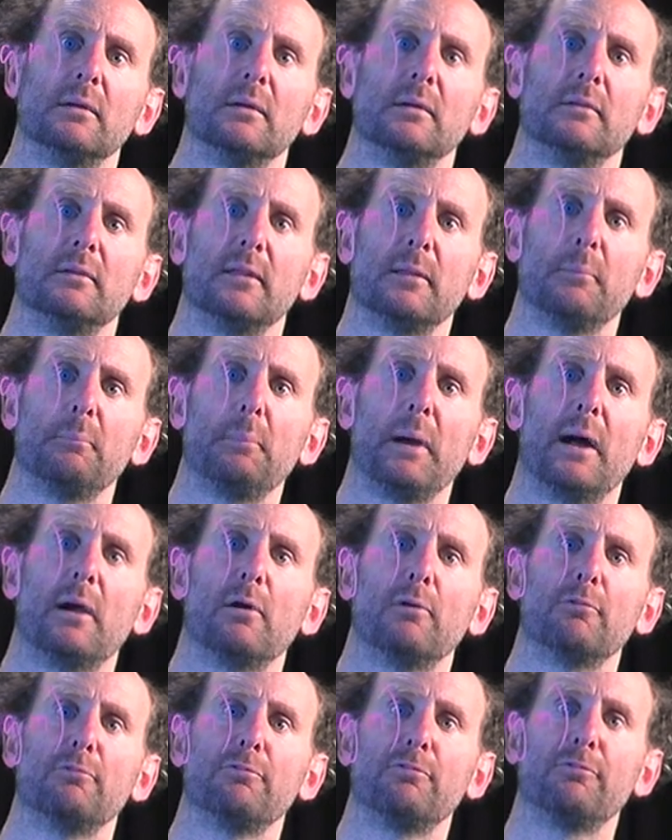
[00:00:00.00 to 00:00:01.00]
to the
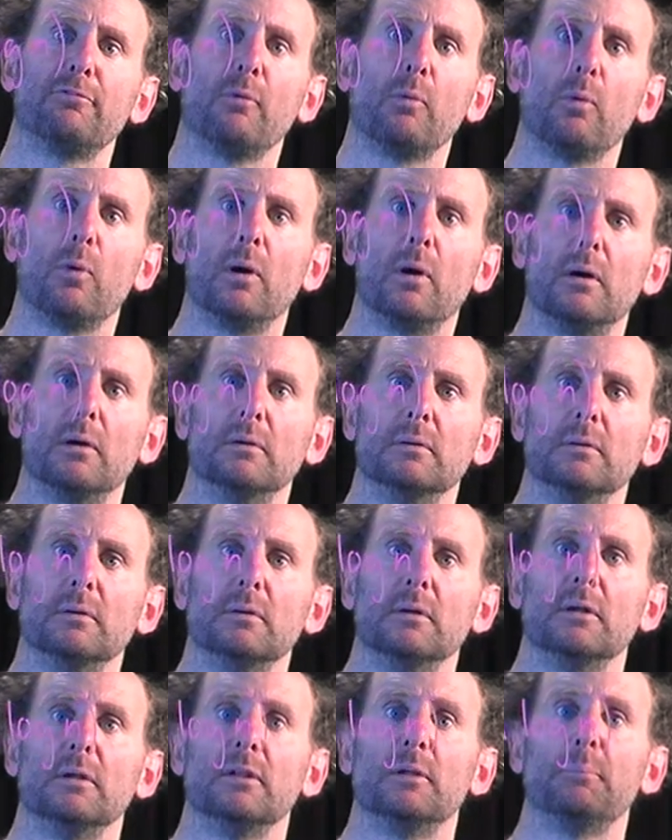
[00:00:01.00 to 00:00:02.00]
power of 4,
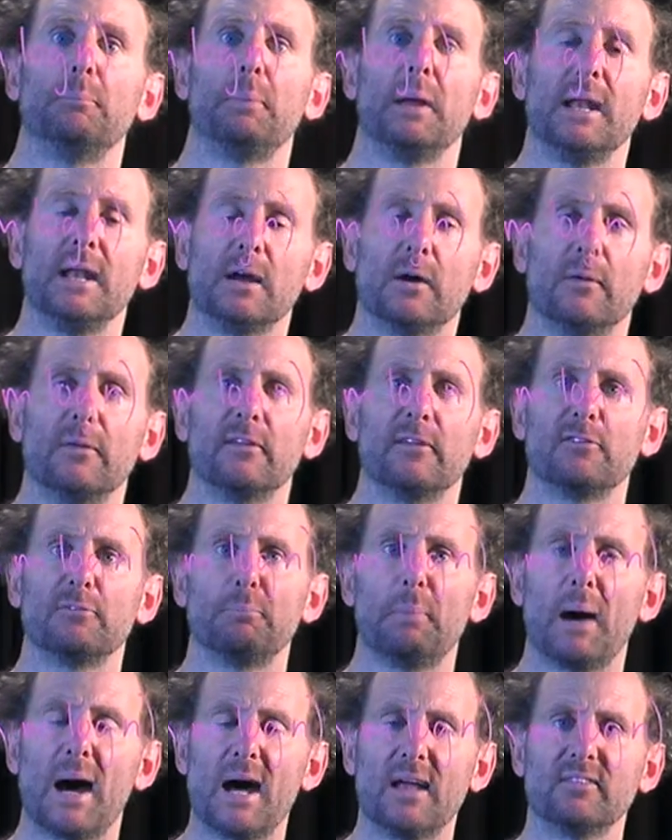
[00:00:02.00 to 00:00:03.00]
depending on the
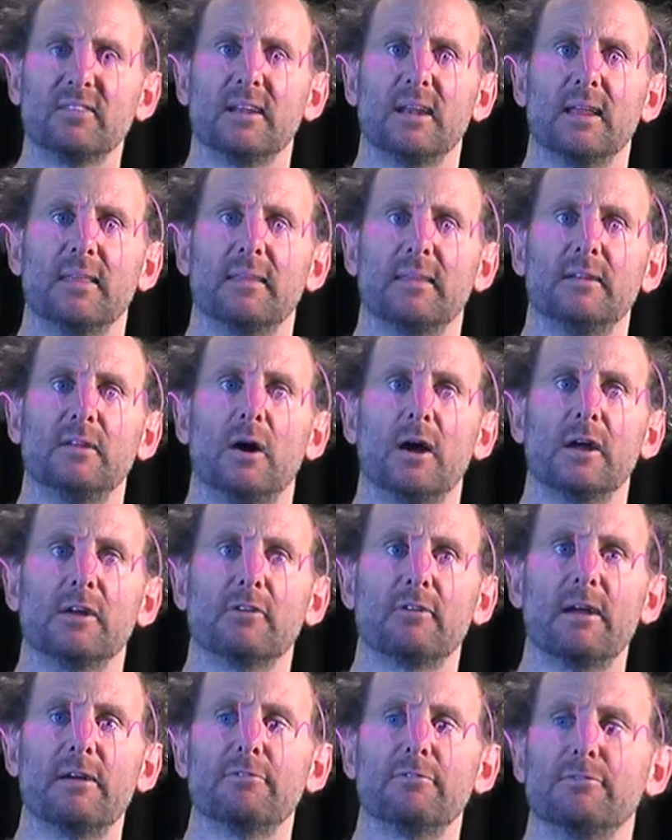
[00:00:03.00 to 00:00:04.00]
sparsity of the
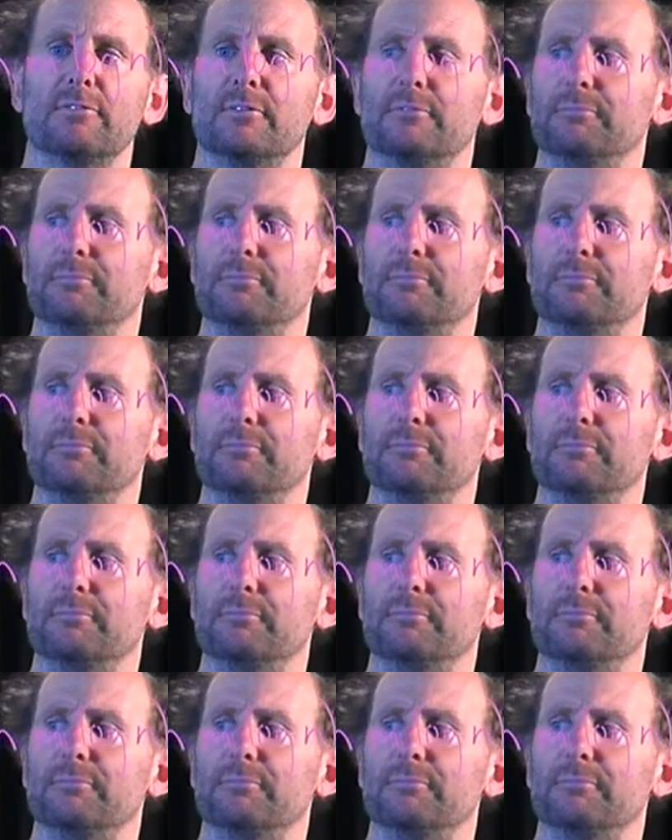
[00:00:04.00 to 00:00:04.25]
digraph.